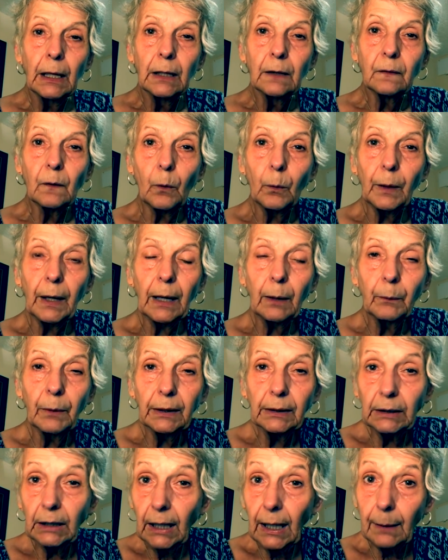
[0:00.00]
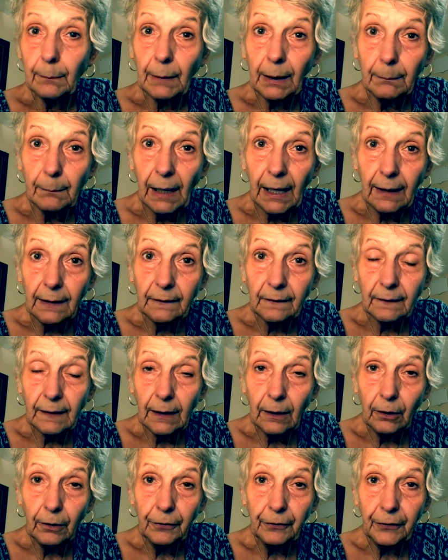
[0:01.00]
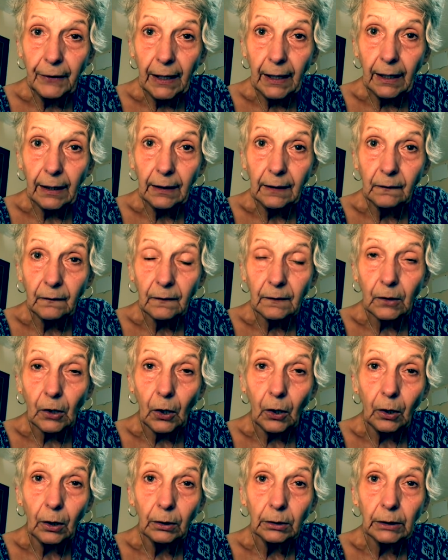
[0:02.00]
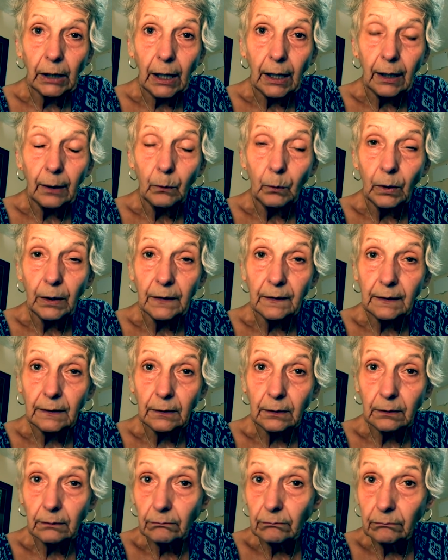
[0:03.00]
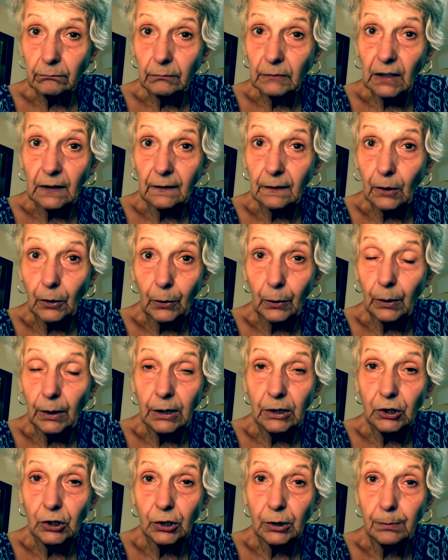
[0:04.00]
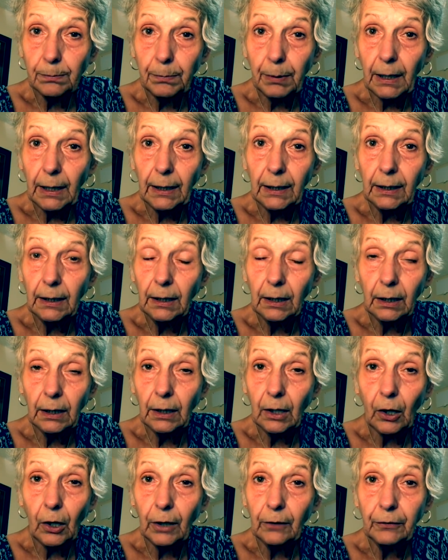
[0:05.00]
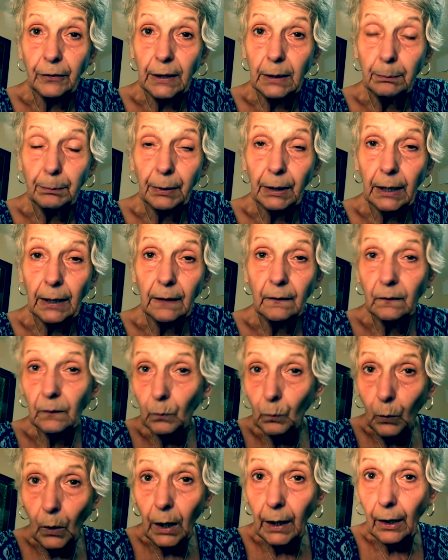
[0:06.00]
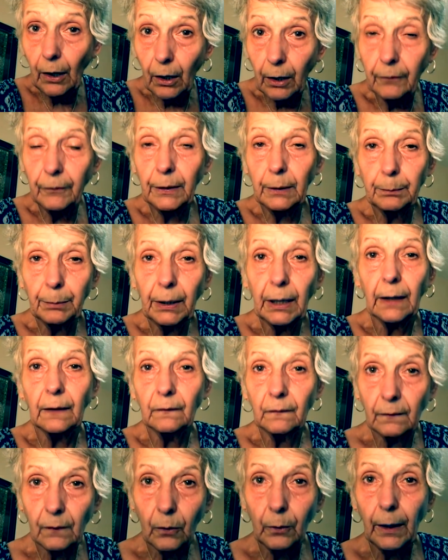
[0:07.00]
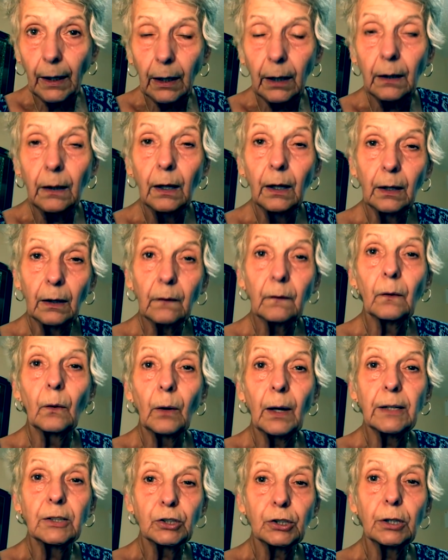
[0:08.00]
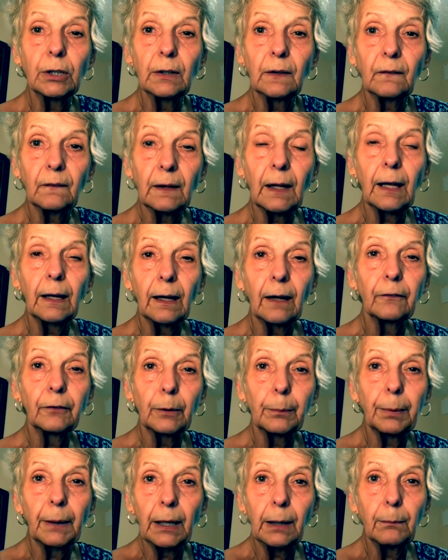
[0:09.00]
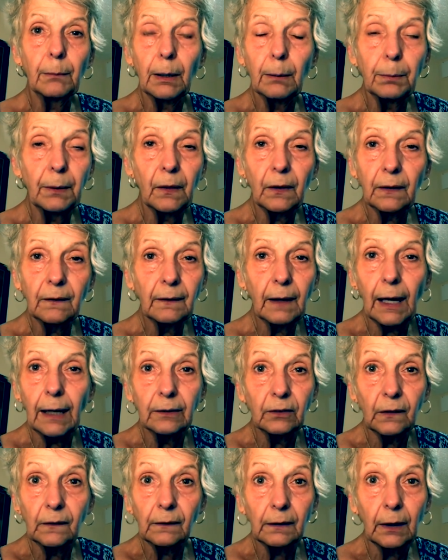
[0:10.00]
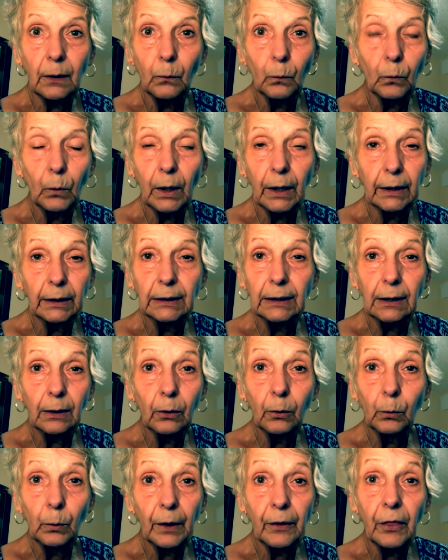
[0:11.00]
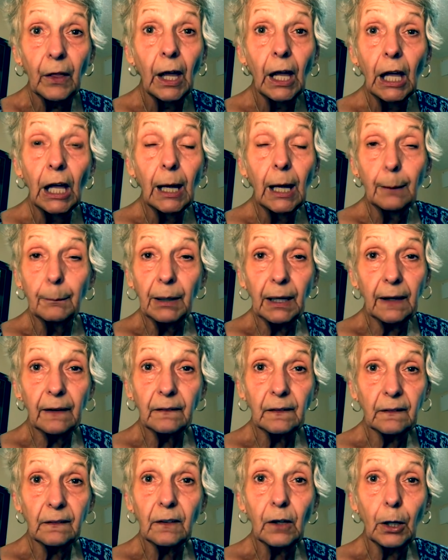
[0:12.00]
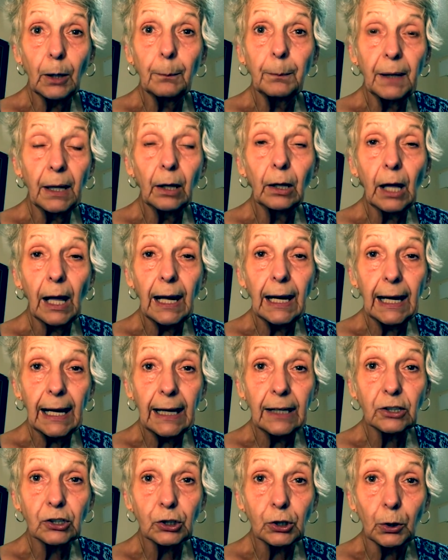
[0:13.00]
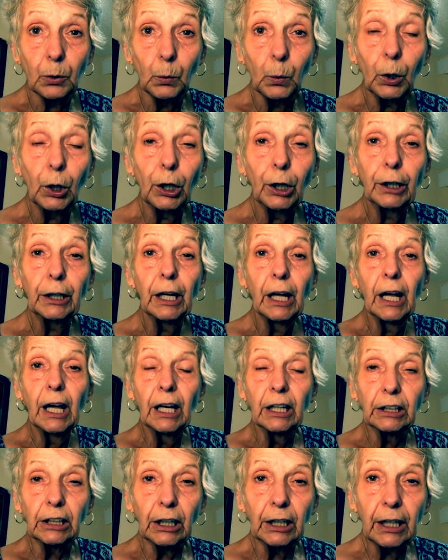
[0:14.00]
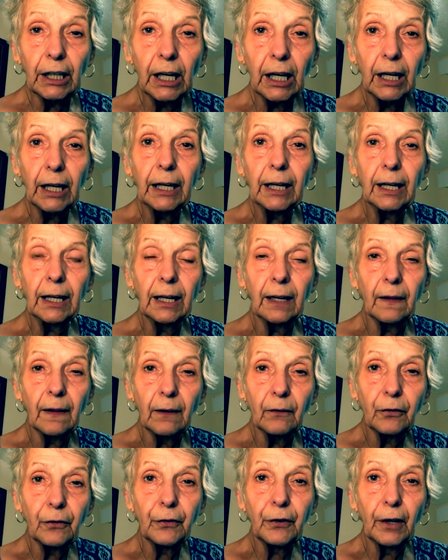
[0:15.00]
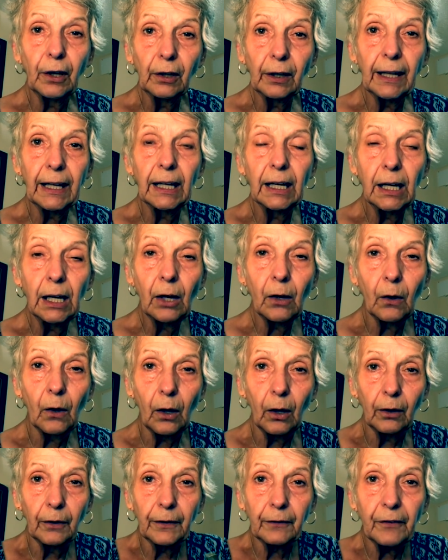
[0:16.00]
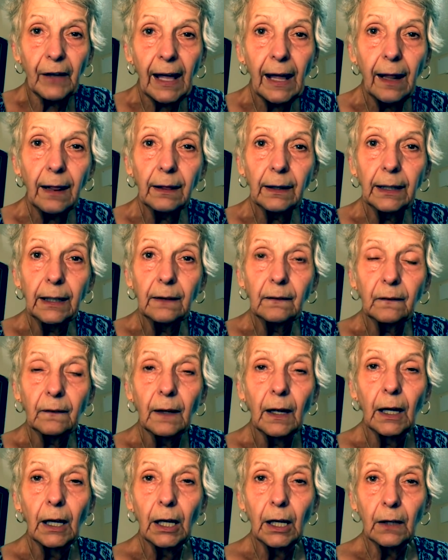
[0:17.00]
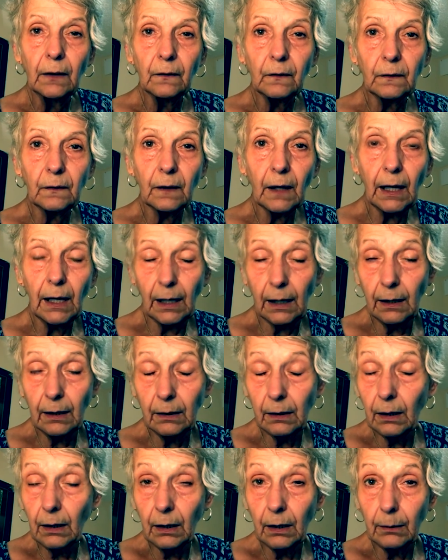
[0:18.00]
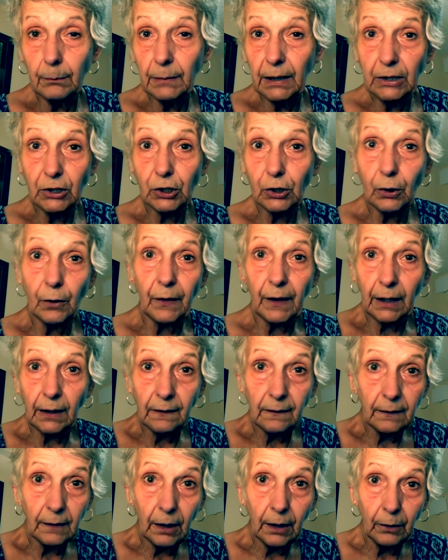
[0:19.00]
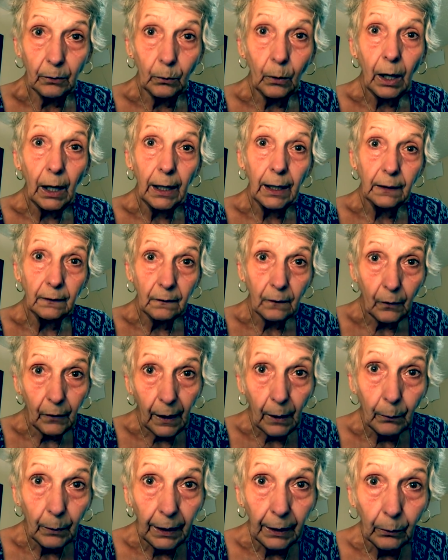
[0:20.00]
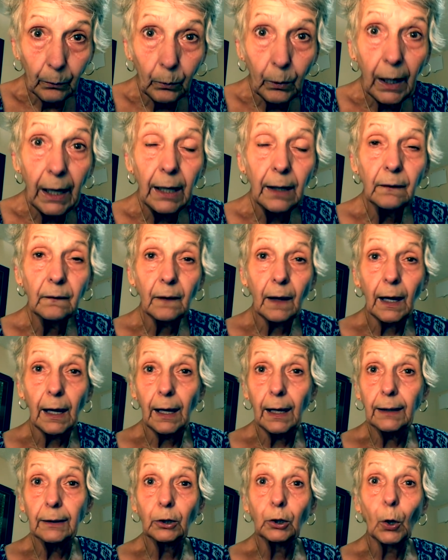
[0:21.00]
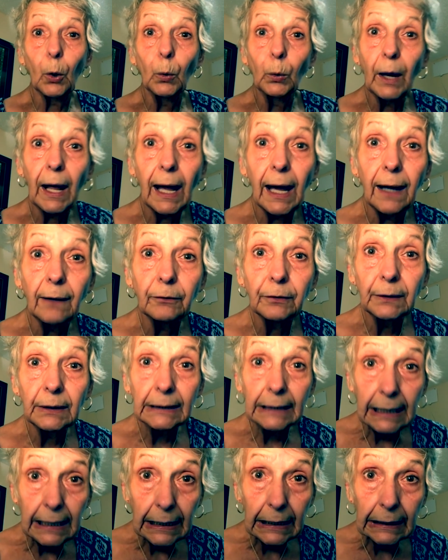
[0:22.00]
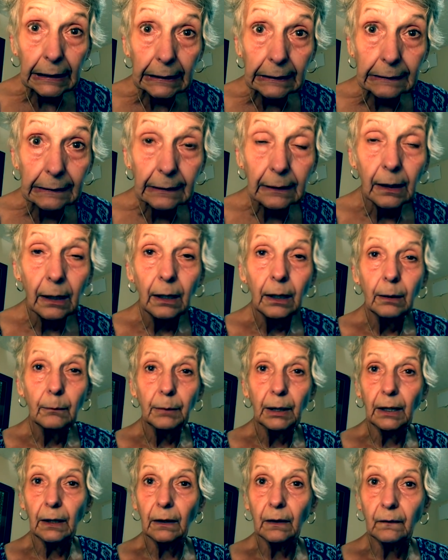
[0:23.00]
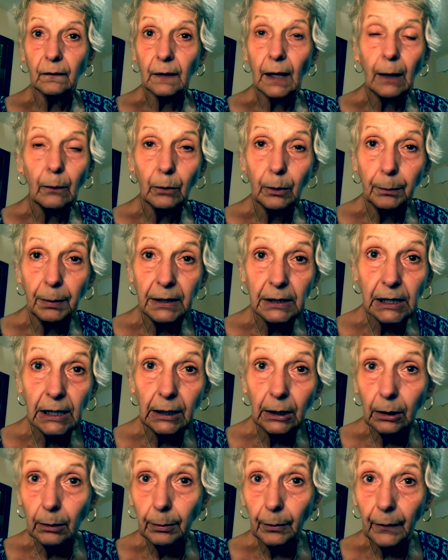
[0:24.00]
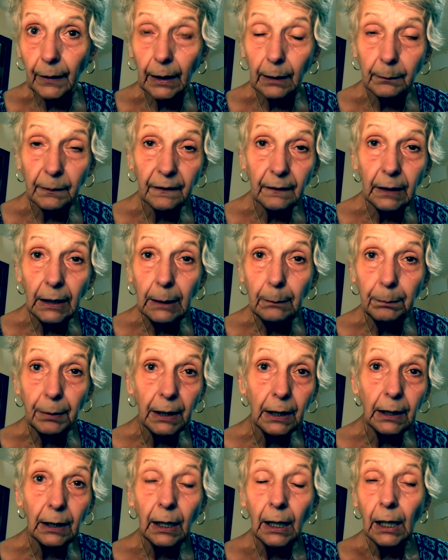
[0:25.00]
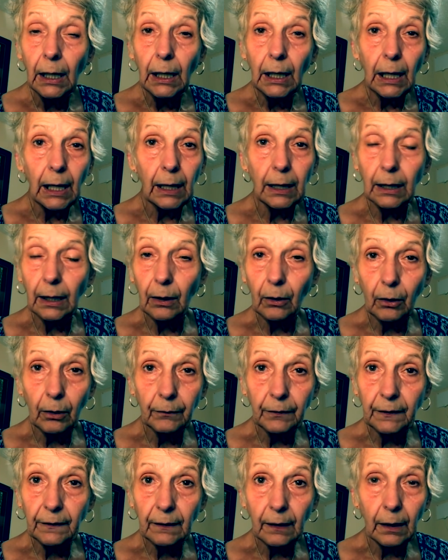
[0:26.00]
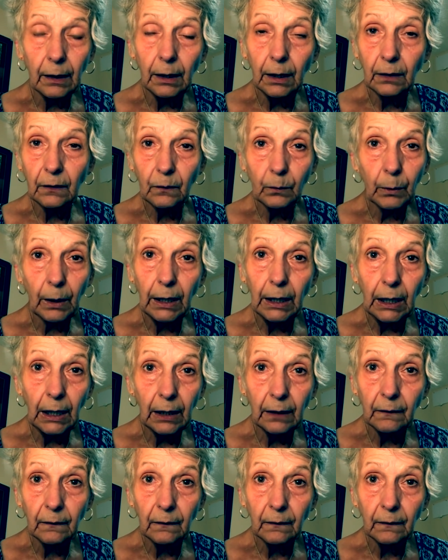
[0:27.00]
So when I went to get my Max Air fan installed, I was discouraged by an RV place, one RV place, okay? So I shouldn't say everybody. Maybe this guy just didn't want to deal with, because it's going to be a lot of extra work to cut it and then fill in all the valleys and make sure that it's done right, so that when it rains, I don't have leaks, because that would be terrible that I'm sleeping and then all of a sudden it's raining